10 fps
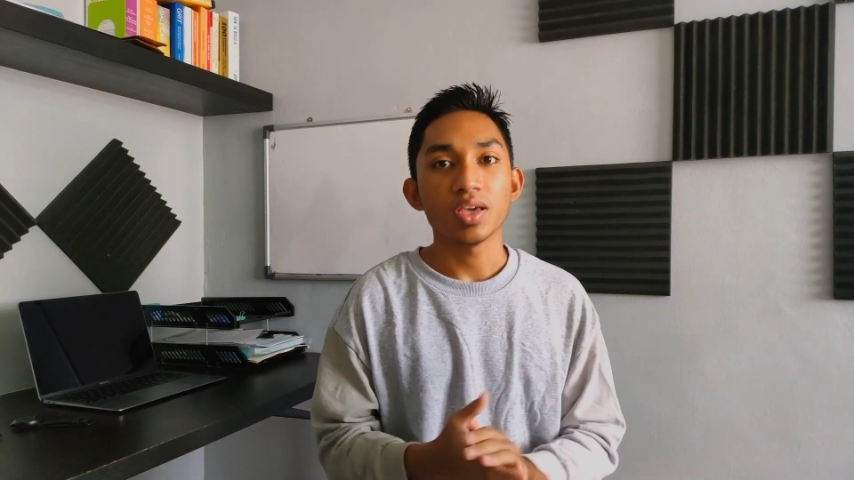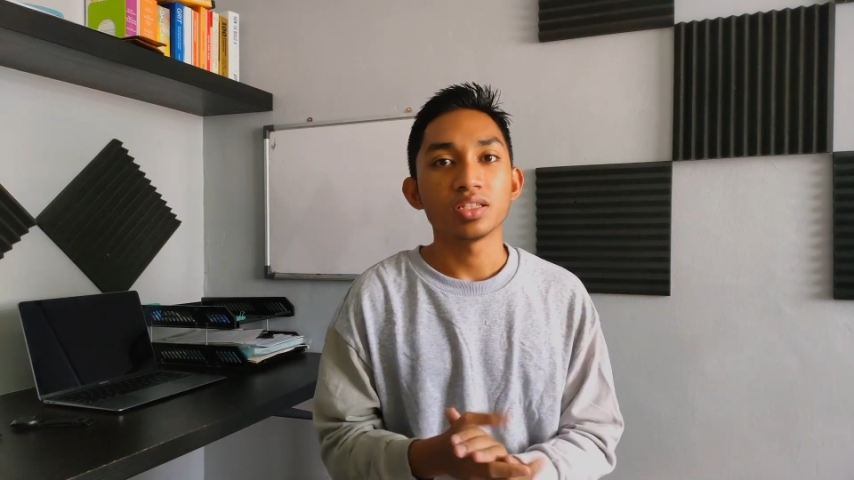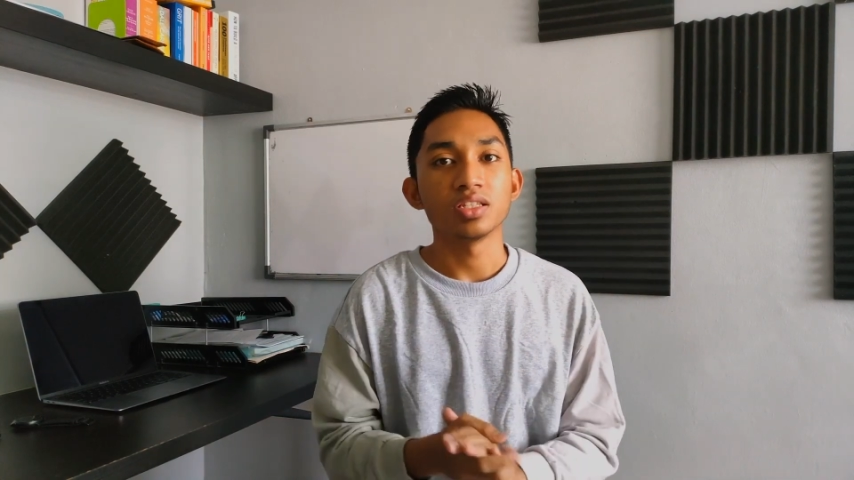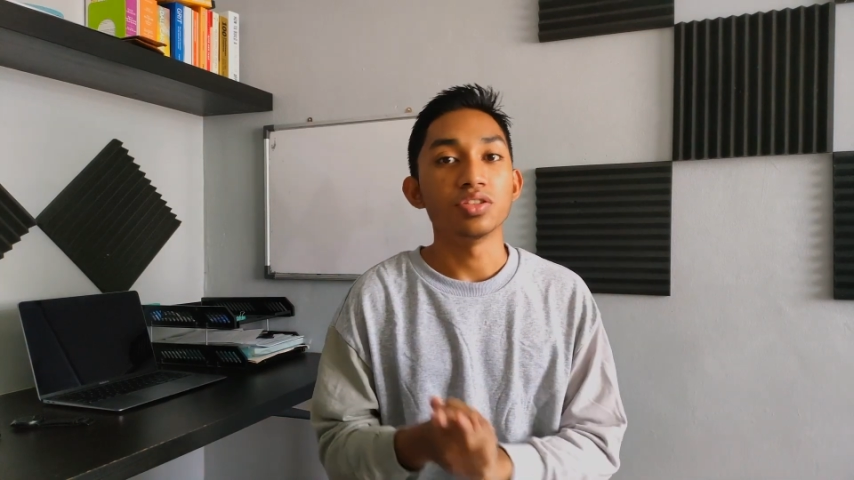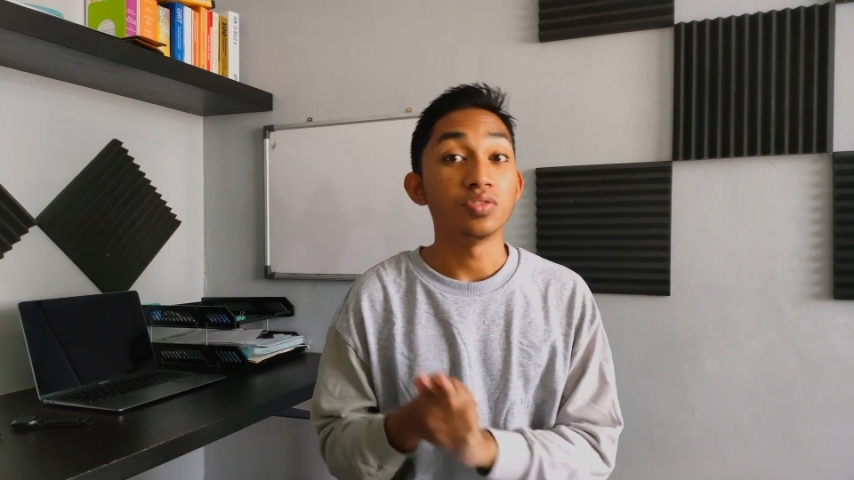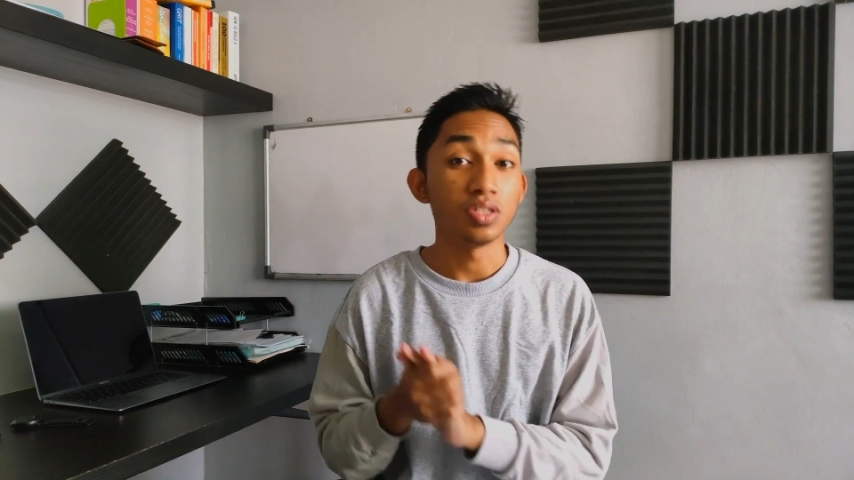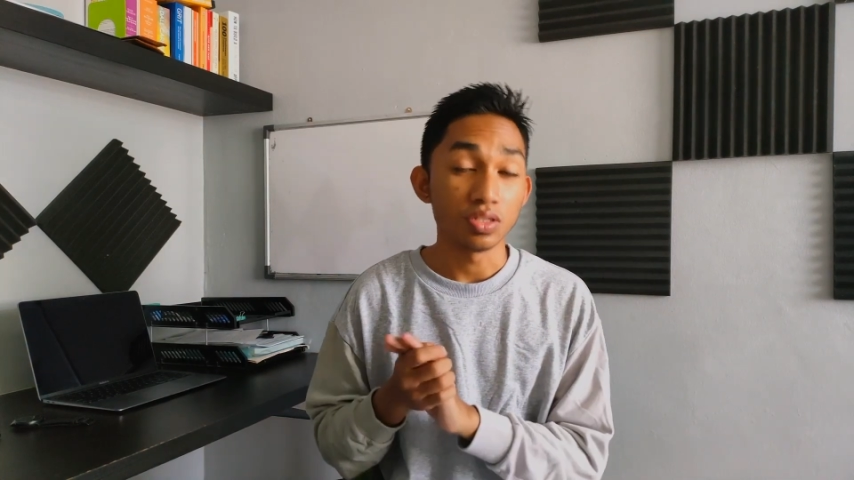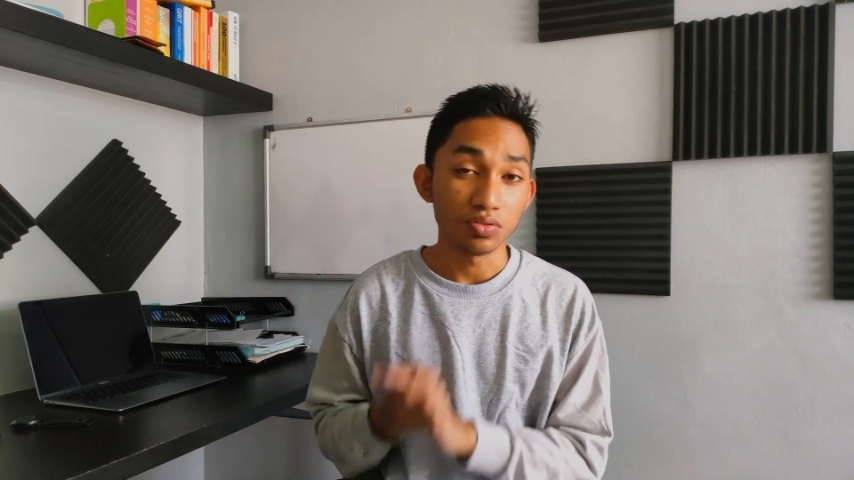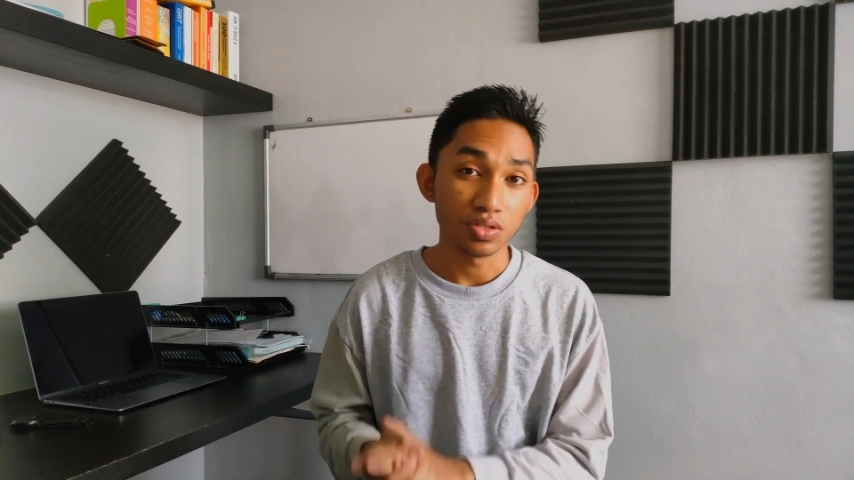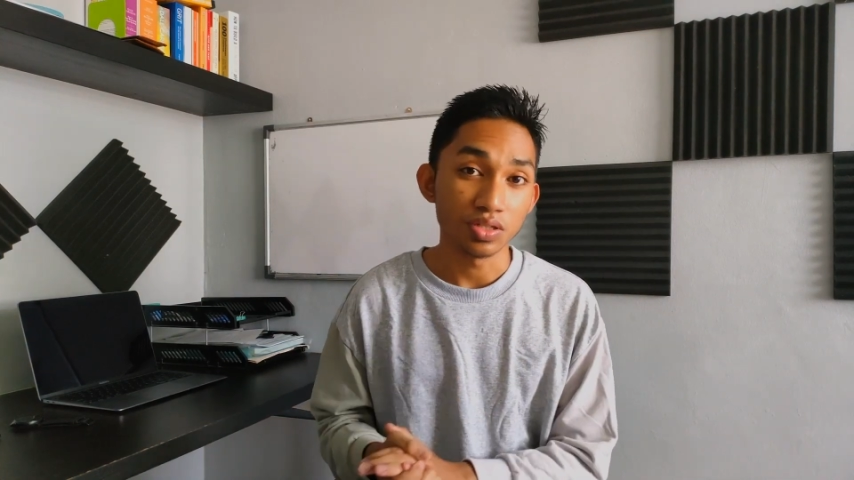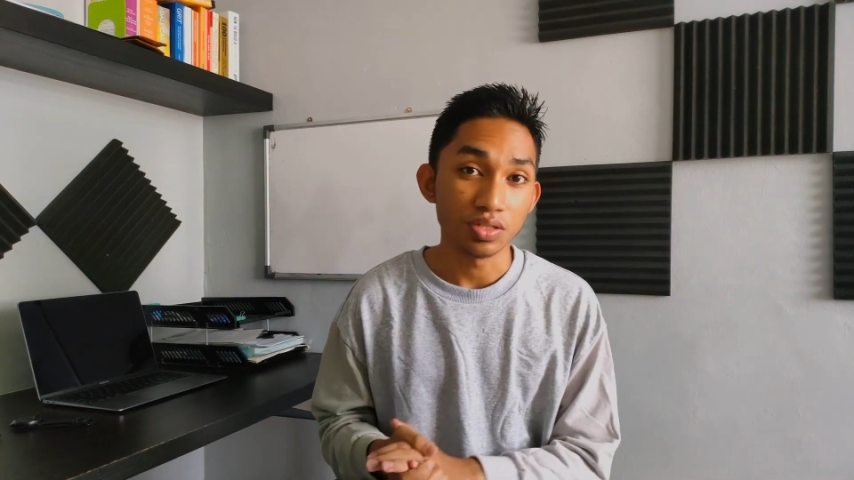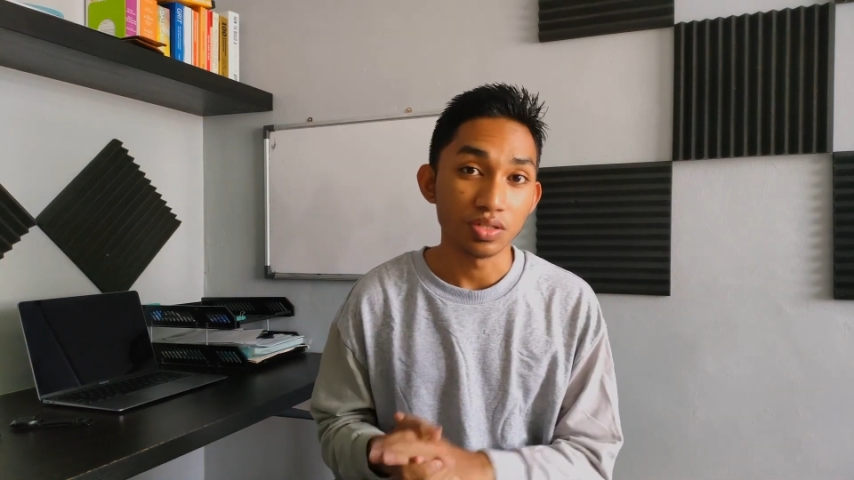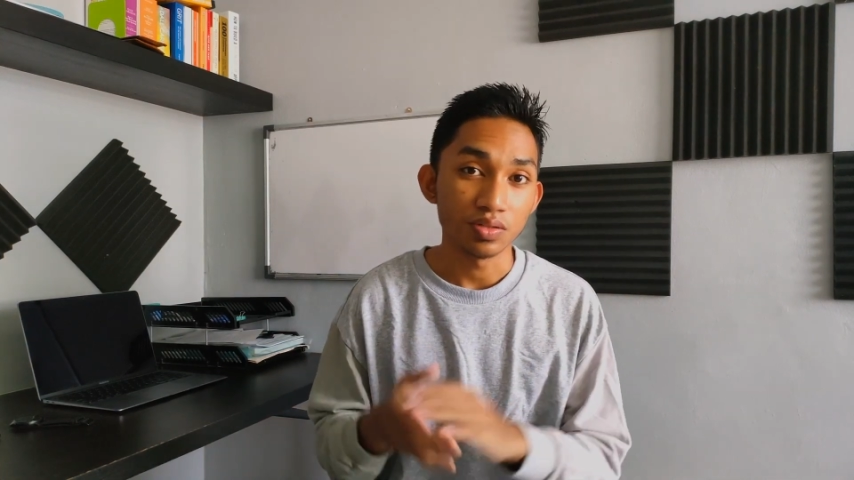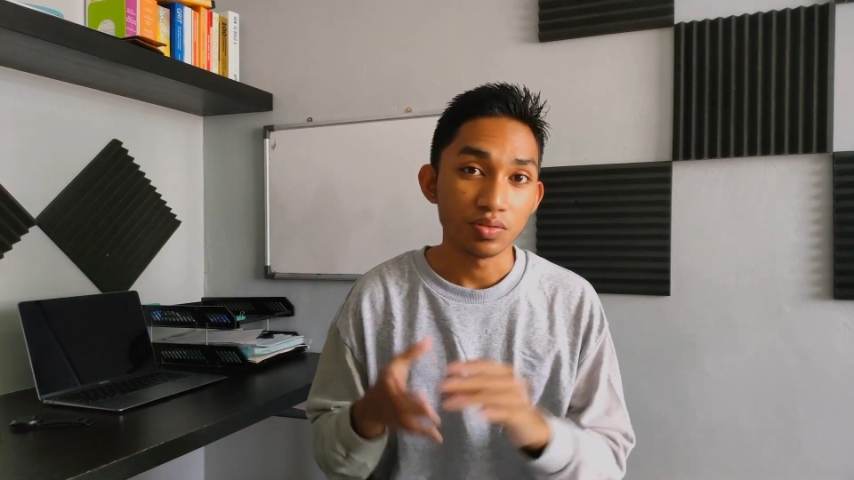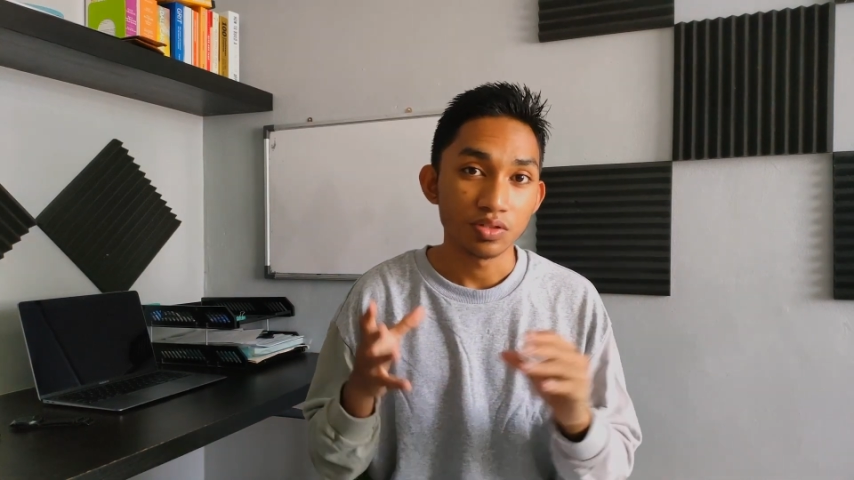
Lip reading: actually using Notion